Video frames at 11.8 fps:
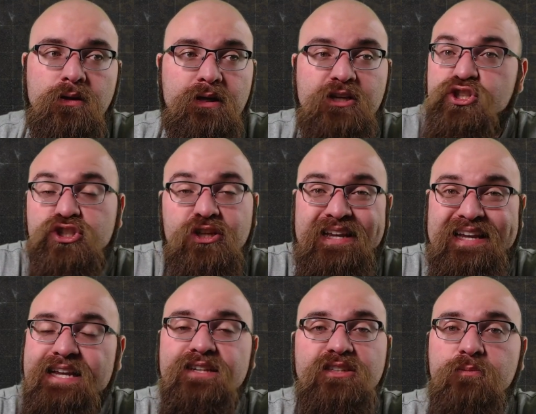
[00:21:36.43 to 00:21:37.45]
he's just going to
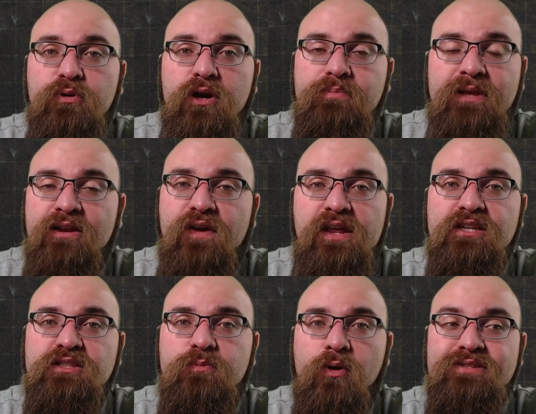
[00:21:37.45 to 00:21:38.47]
easily put up 10
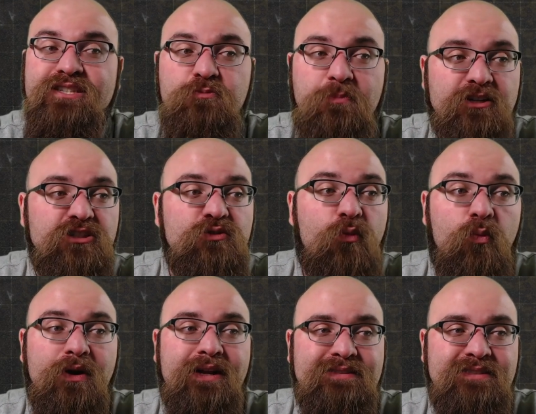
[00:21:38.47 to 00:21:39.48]
fantasy points, especially when
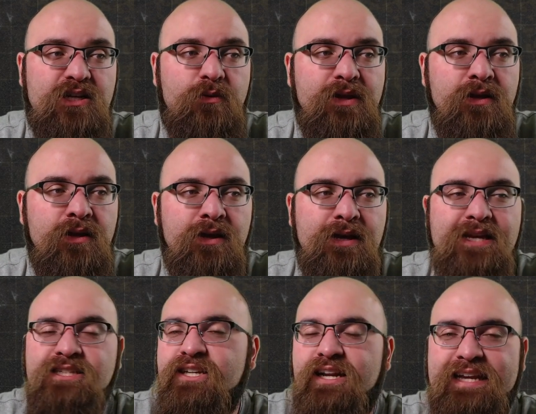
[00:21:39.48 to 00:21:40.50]
we're considering
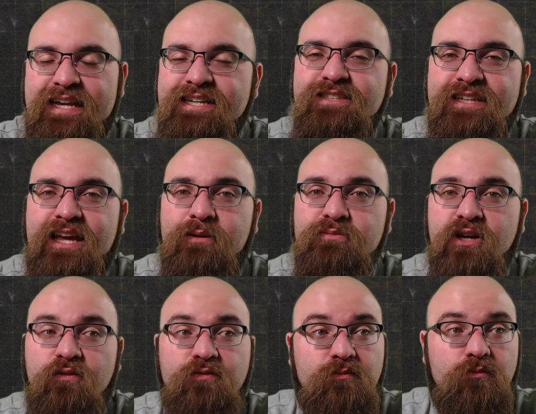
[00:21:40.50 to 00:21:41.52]
he's going to easily get
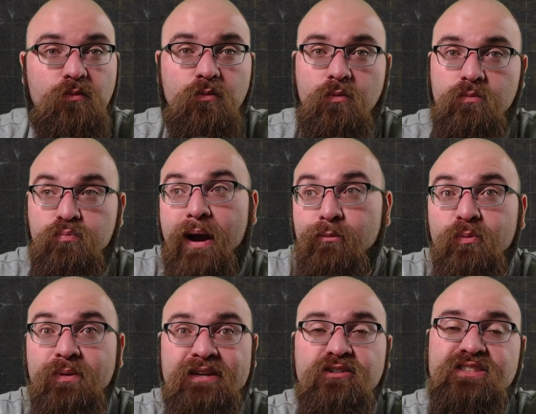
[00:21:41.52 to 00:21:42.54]
himself
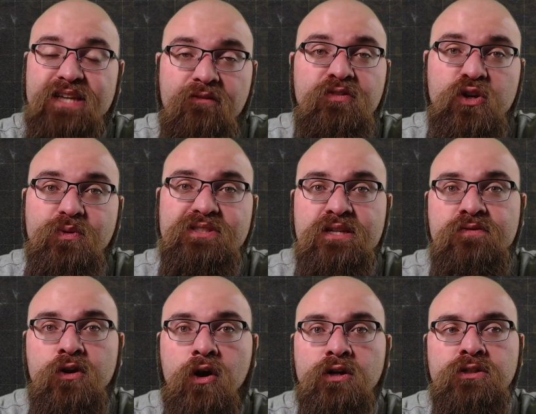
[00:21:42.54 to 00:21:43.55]
probably near 70
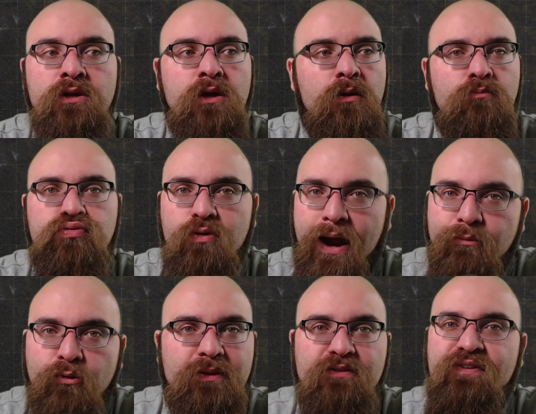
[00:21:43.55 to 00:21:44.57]
receiving yards,
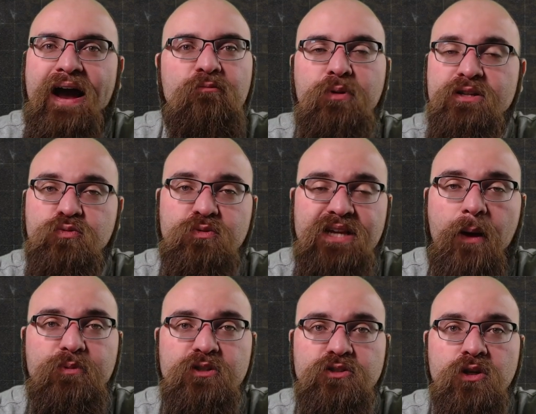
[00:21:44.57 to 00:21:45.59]
probably 5 plus
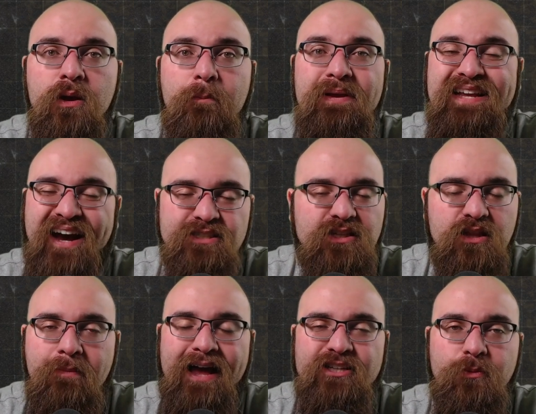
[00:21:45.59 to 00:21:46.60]
receptions because of the
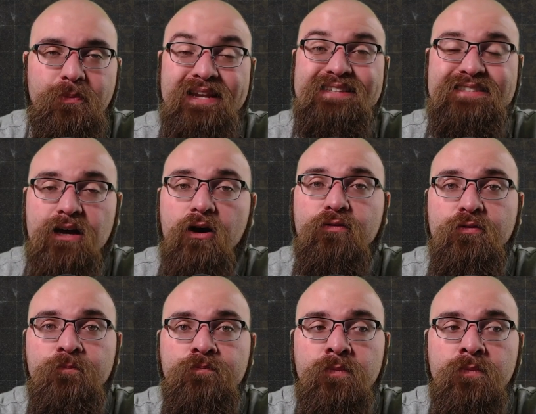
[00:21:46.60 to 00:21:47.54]
matchup in itself.